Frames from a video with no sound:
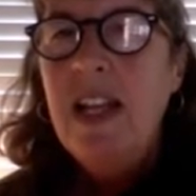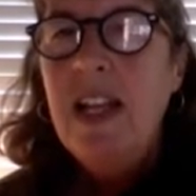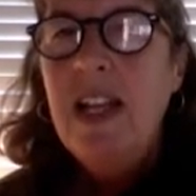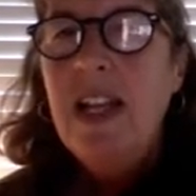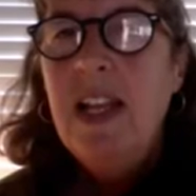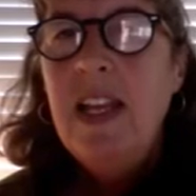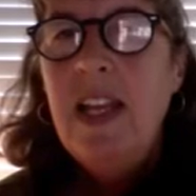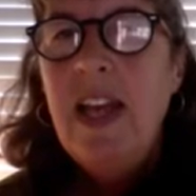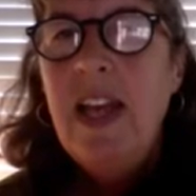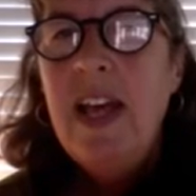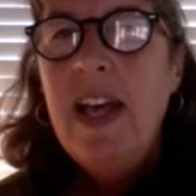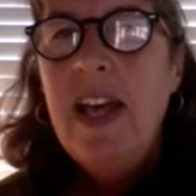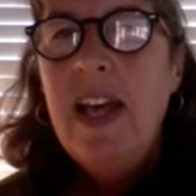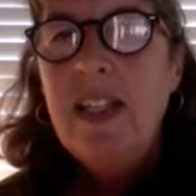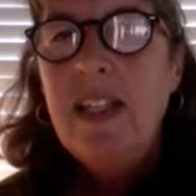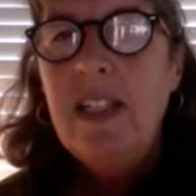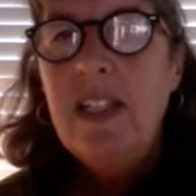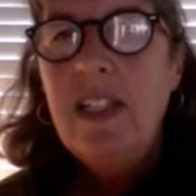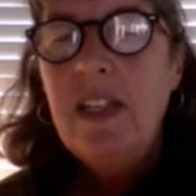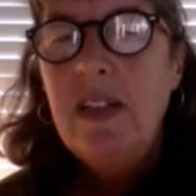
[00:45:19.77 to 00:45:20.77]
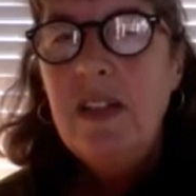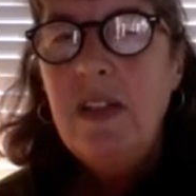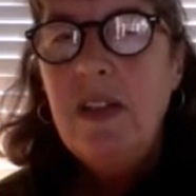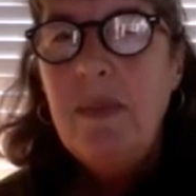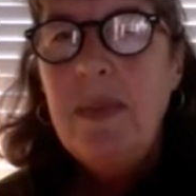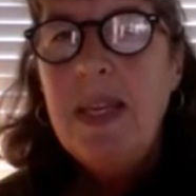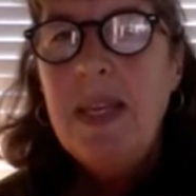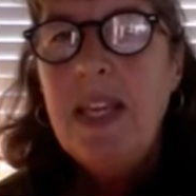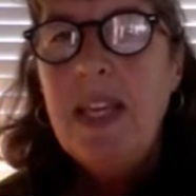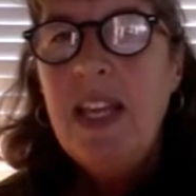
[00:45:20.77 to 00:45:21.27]
at the
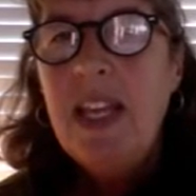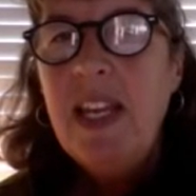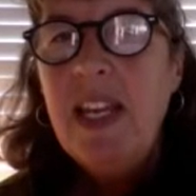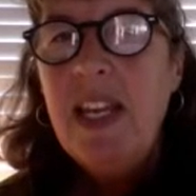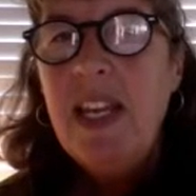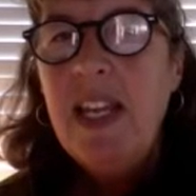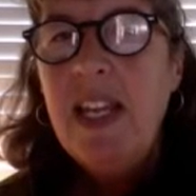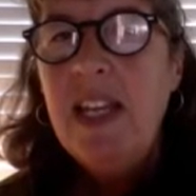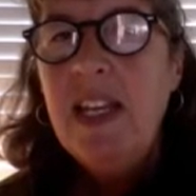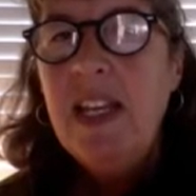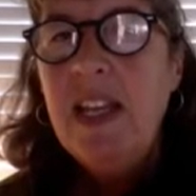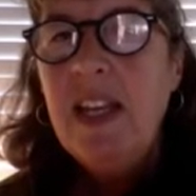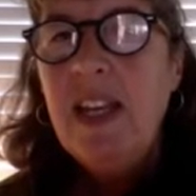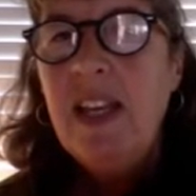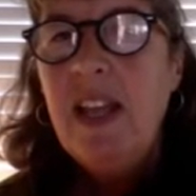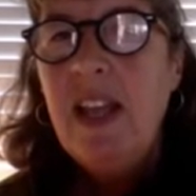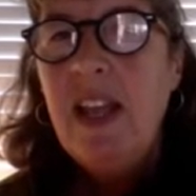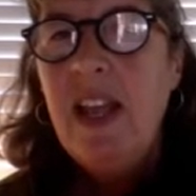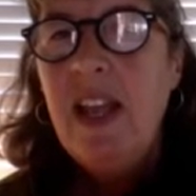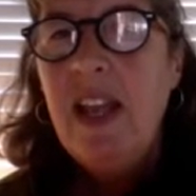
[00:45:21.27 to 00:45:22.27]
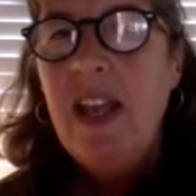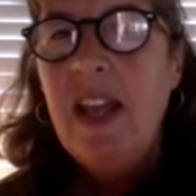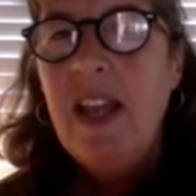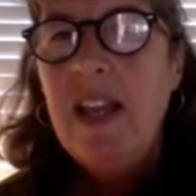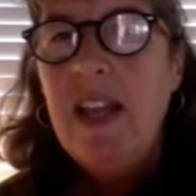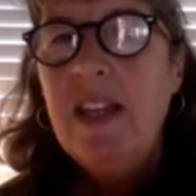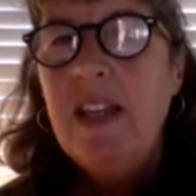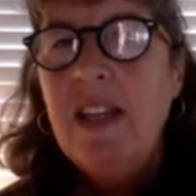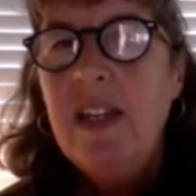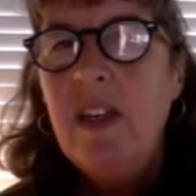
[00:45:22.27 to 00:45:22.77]
beginning,
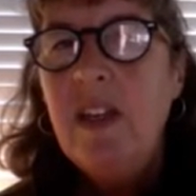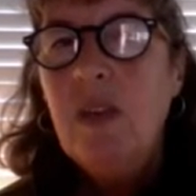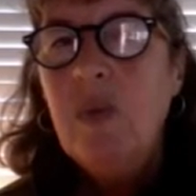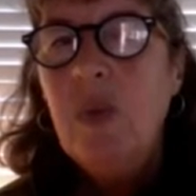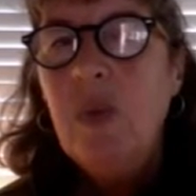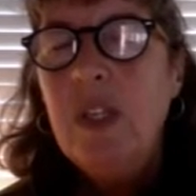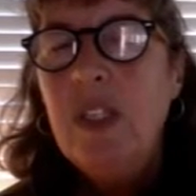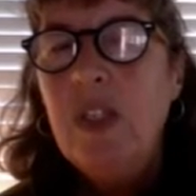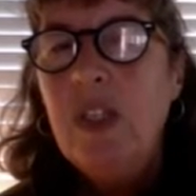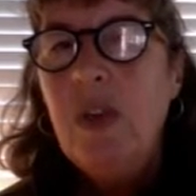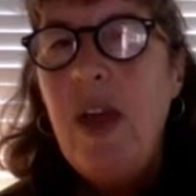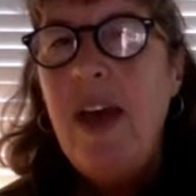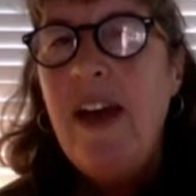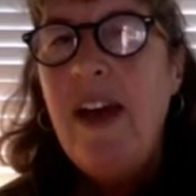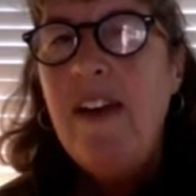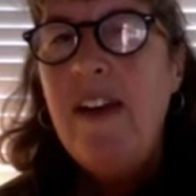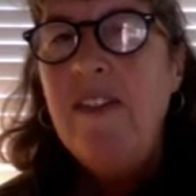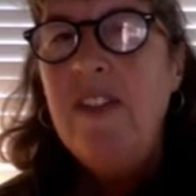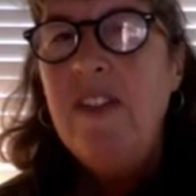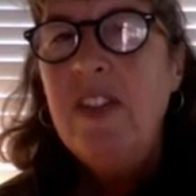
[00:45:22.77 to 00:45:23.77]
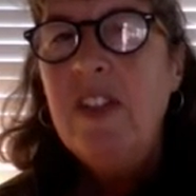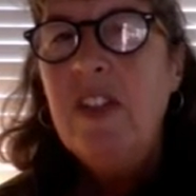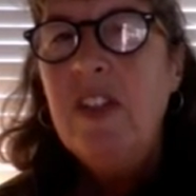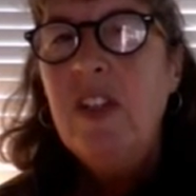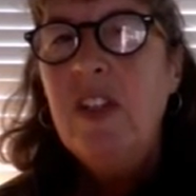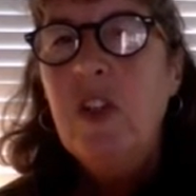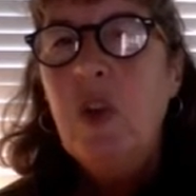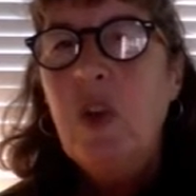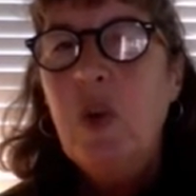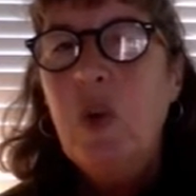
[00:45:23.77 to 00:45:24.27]
and what you have is an
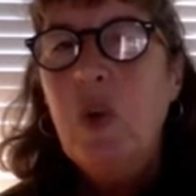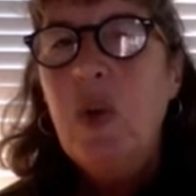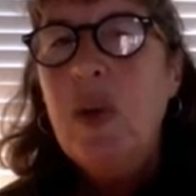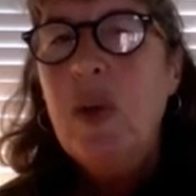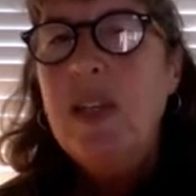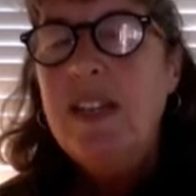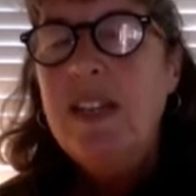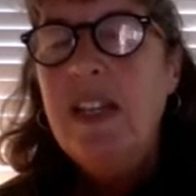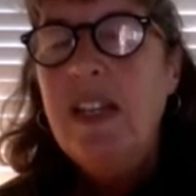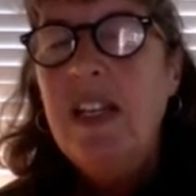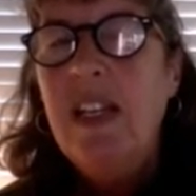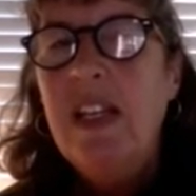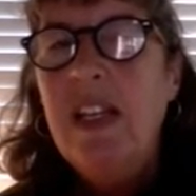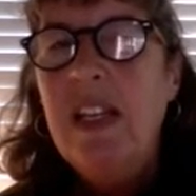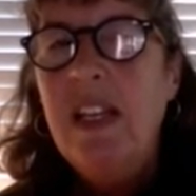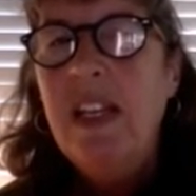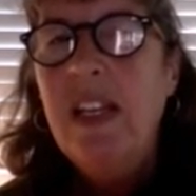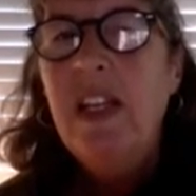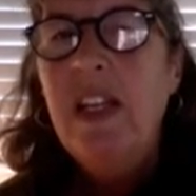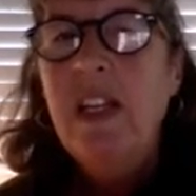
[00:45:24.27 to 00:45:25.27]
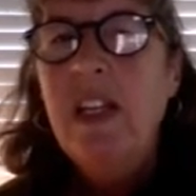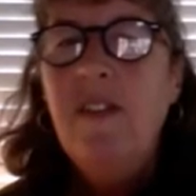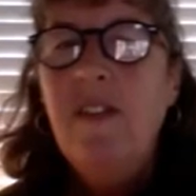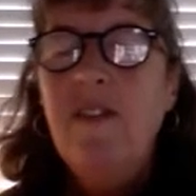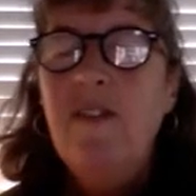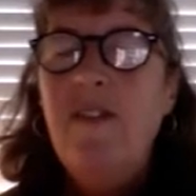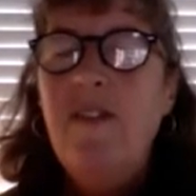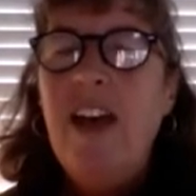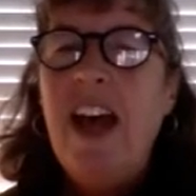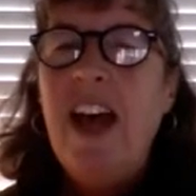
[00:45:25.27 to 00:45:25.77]
increasingly
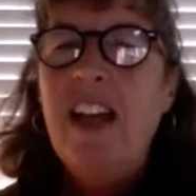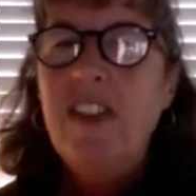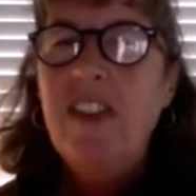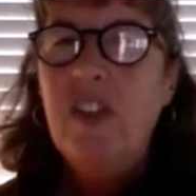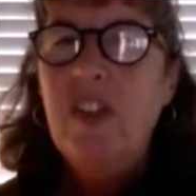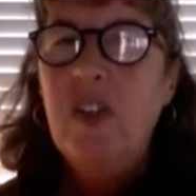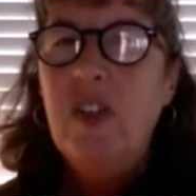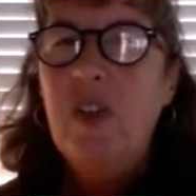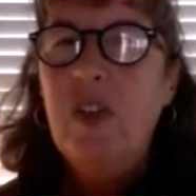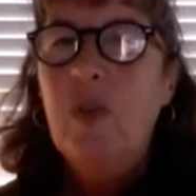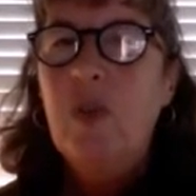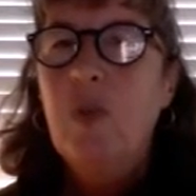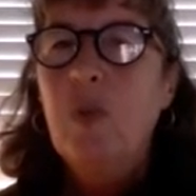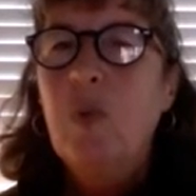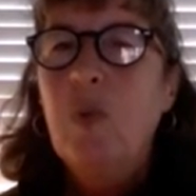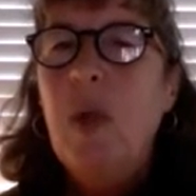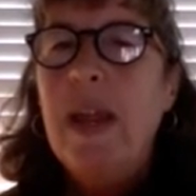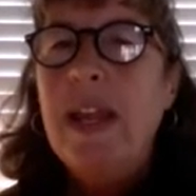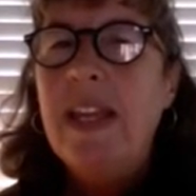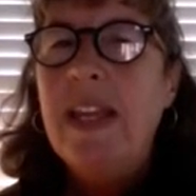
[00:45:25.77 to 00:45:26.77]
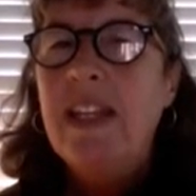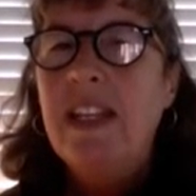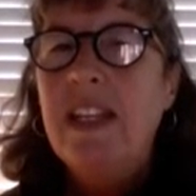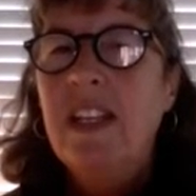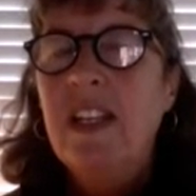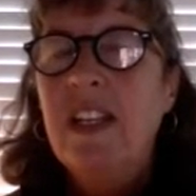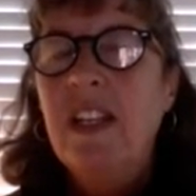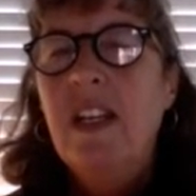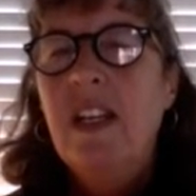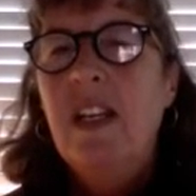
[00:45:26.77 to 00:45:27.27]
faster rate
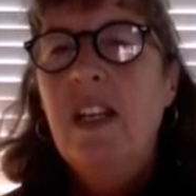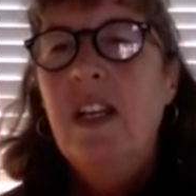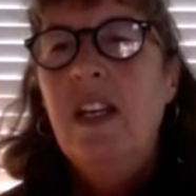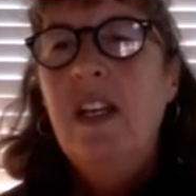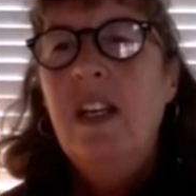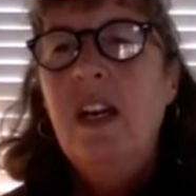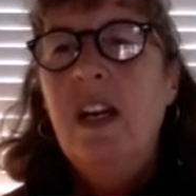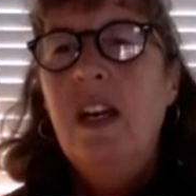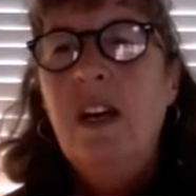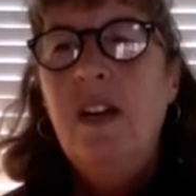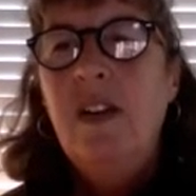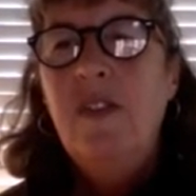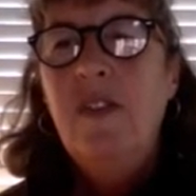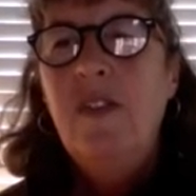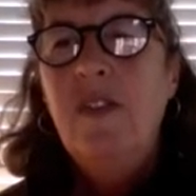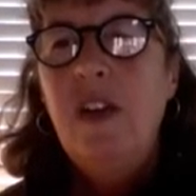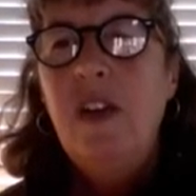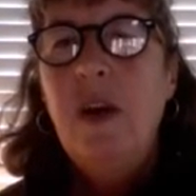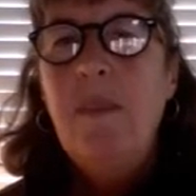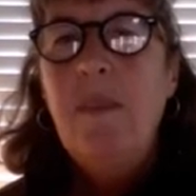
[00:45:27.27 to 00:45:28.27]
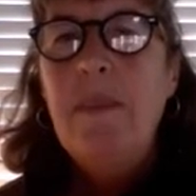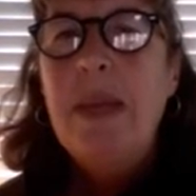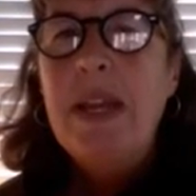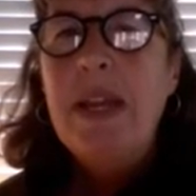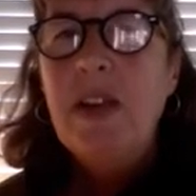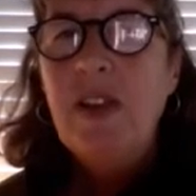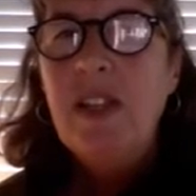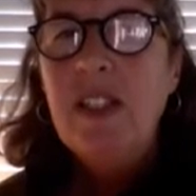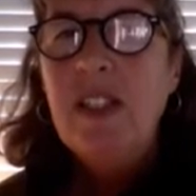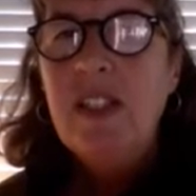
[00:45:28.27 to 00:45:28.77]
of
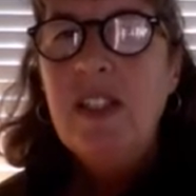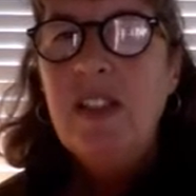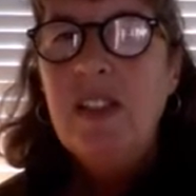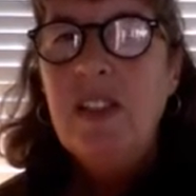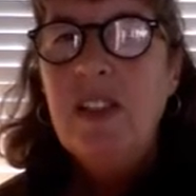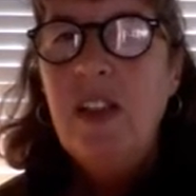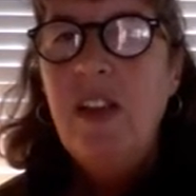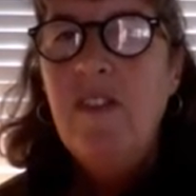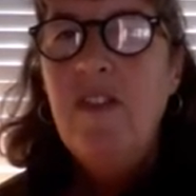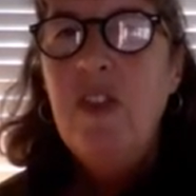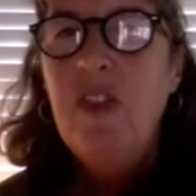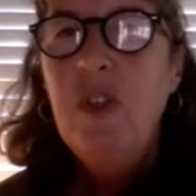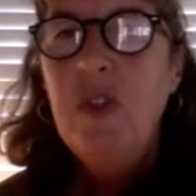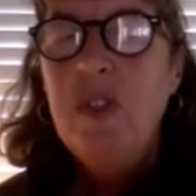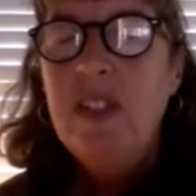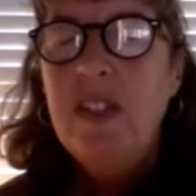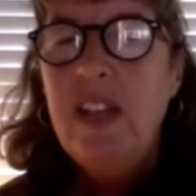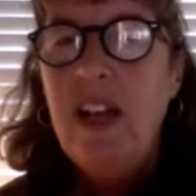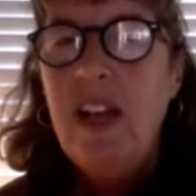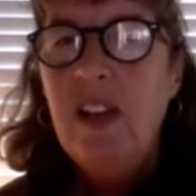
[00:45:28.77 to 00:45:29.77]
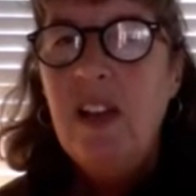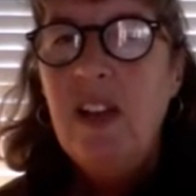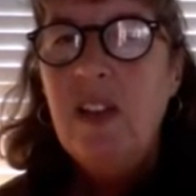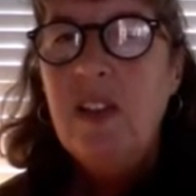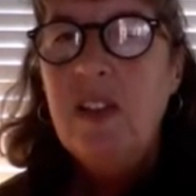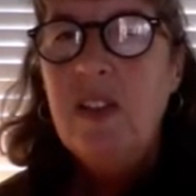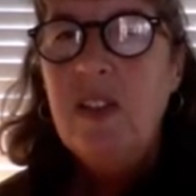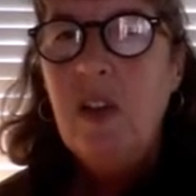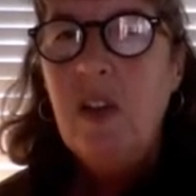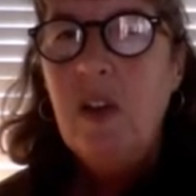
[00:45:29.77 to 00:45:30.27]
appearance of new
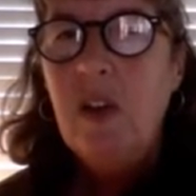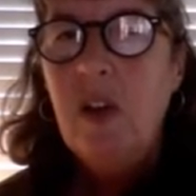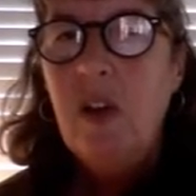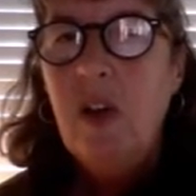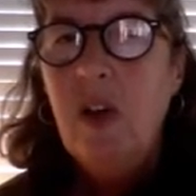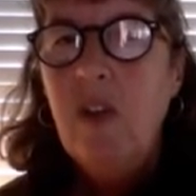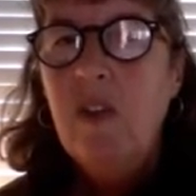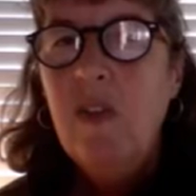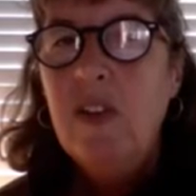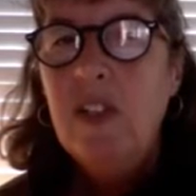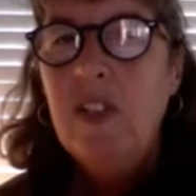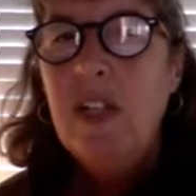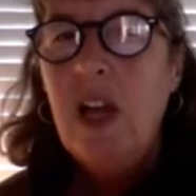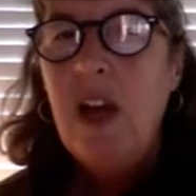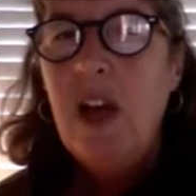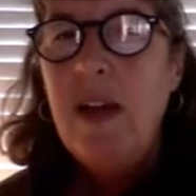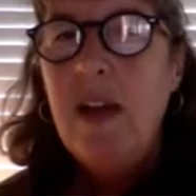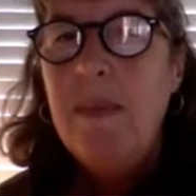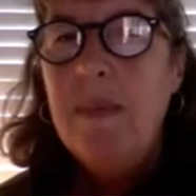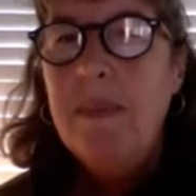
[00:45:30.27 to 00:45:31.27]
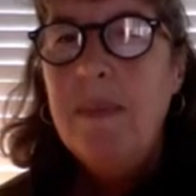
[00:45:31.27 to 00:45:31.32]
cells over time,